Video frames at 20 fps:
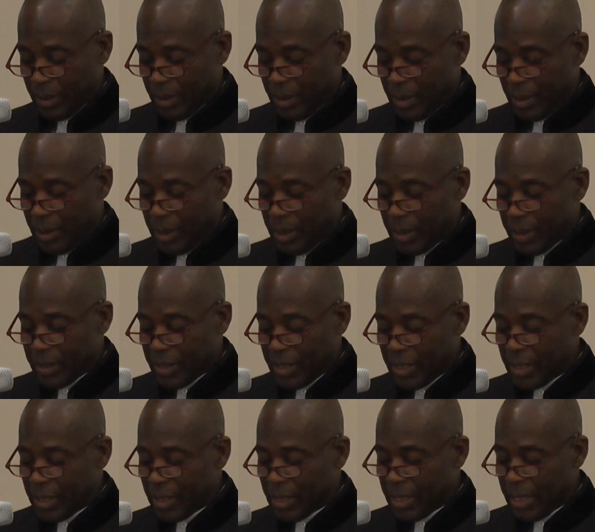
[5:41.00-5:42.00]
It is he
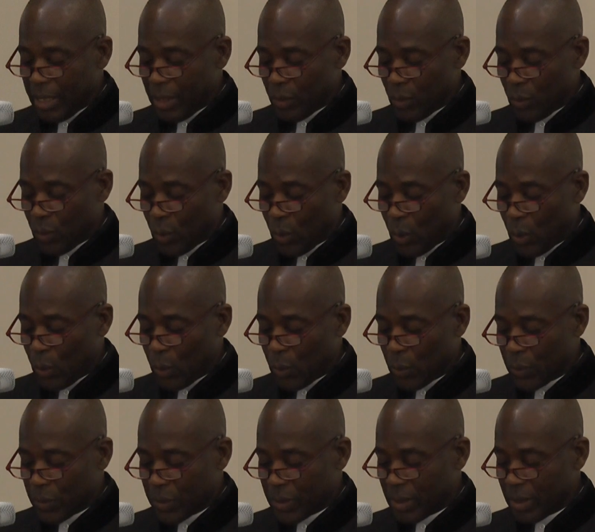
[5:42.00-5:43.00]
again who
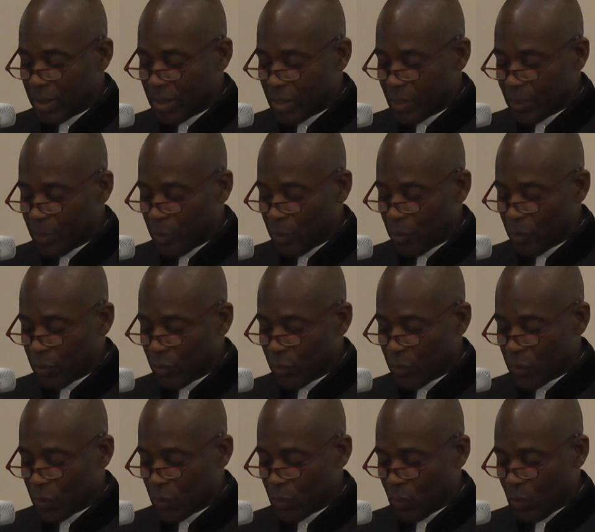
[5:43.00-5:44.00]
holds spiritual
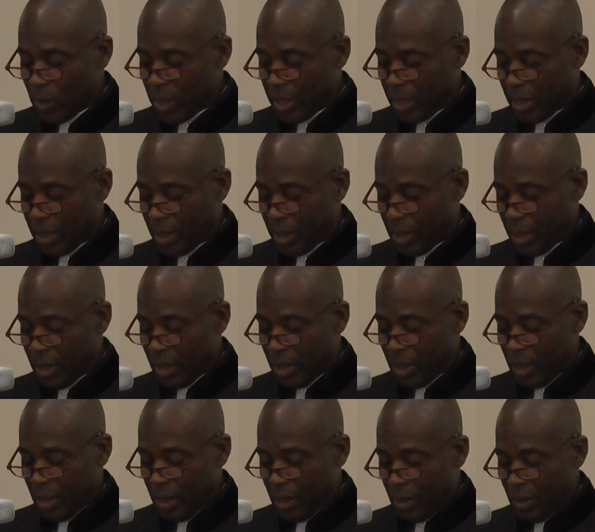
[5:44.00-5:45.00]
sway
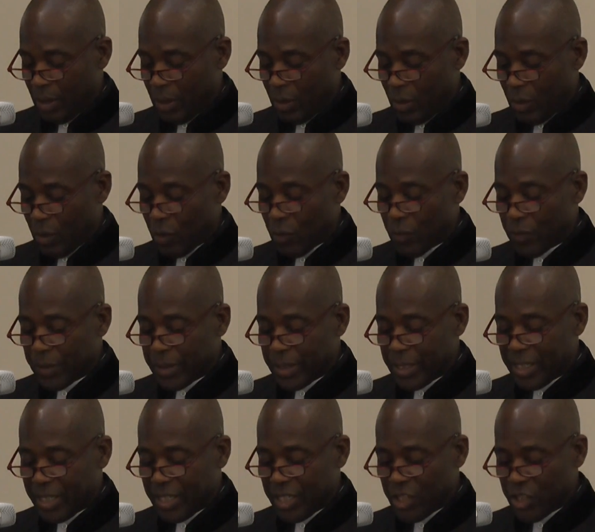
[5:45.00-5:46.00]
over the
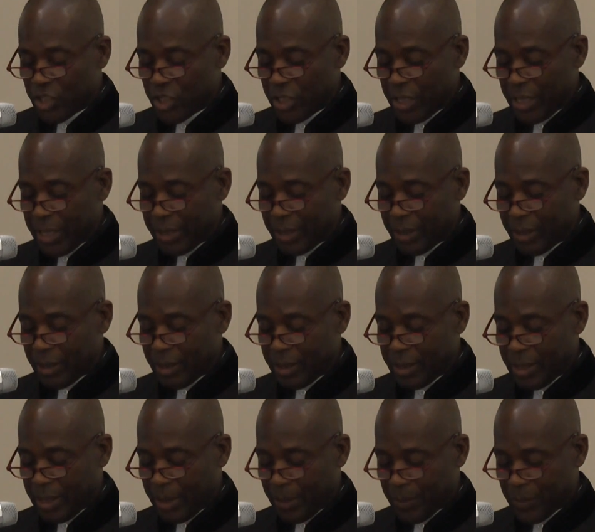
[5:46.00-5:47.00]
initiated
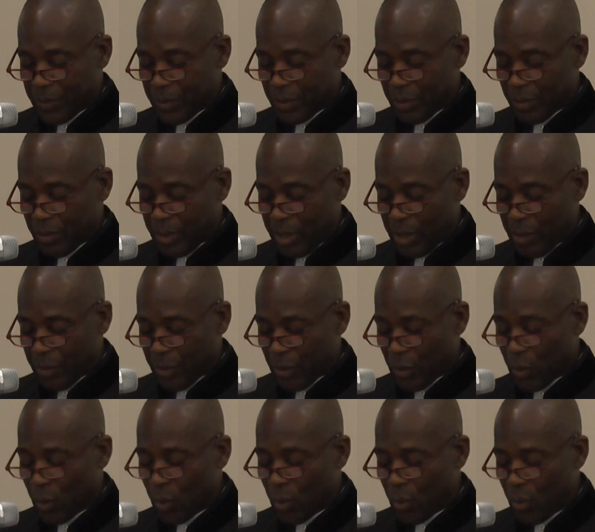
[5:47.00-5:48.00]
adepts throughout the
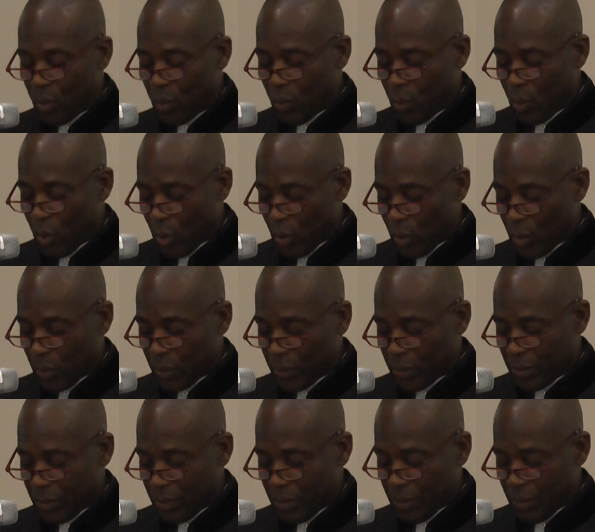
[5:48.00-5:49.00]
whole world.
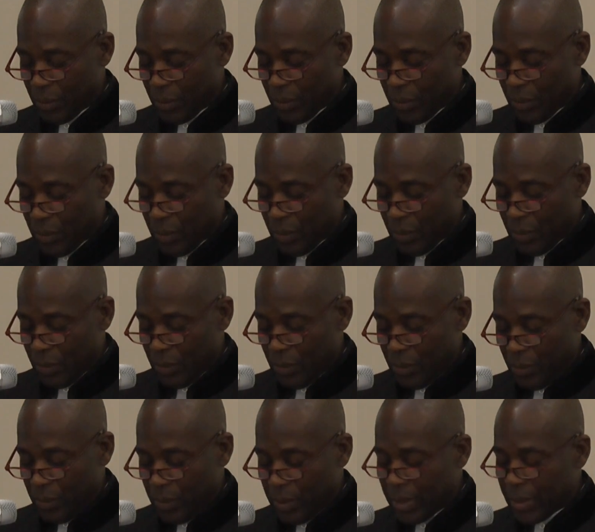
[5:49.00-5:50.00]

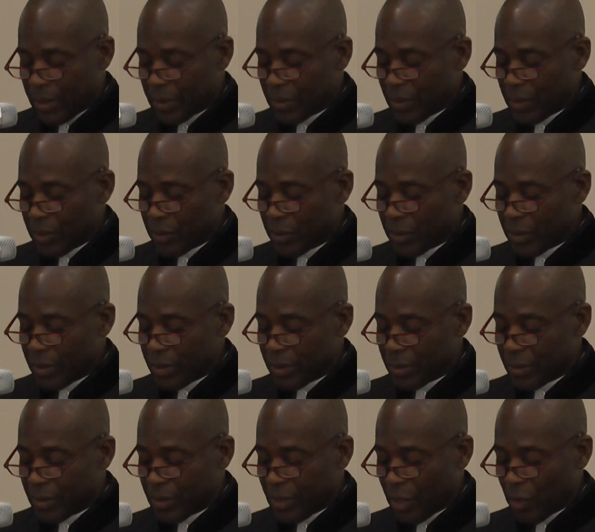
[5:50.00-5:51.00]
It is under the
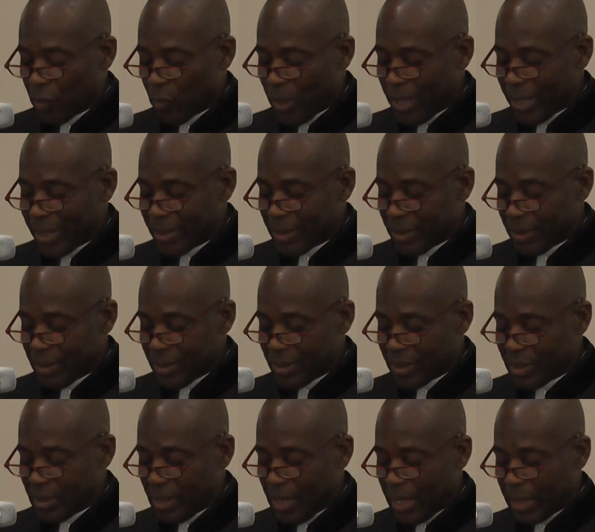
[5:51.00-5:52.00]
direct,
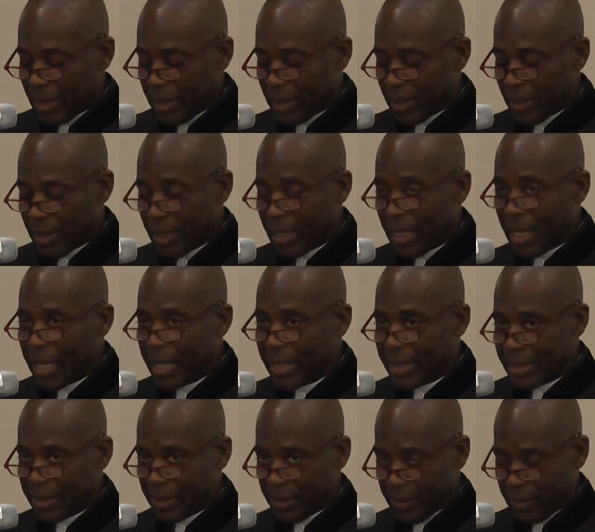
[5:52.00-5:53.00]
silent
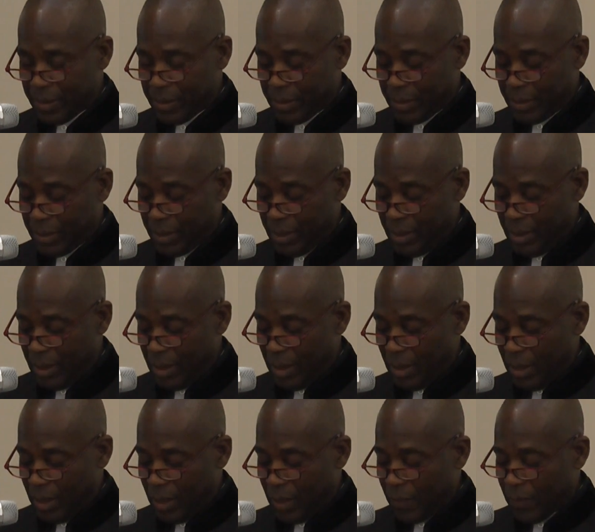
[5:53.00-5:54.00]
guidance
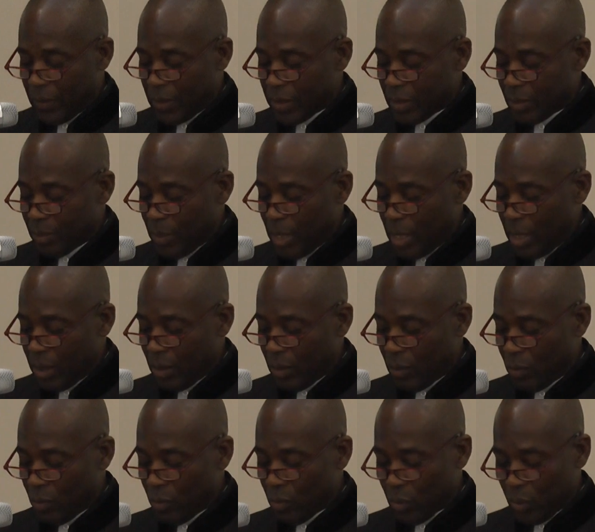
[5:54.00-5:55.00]
of this
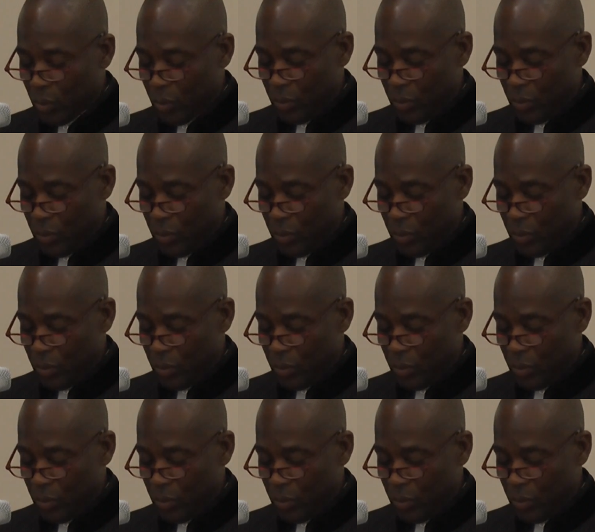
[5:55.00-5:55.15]
Mahaguru